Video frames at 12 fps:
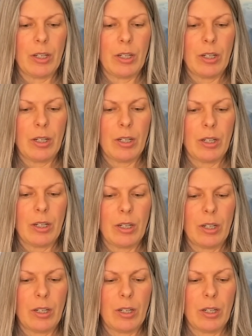
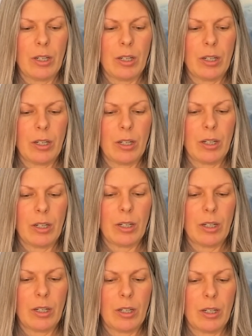
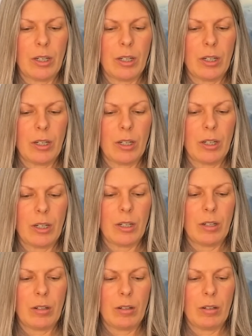
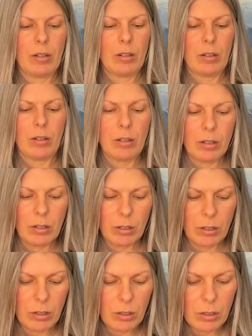
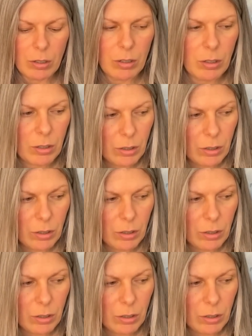(no one is talking)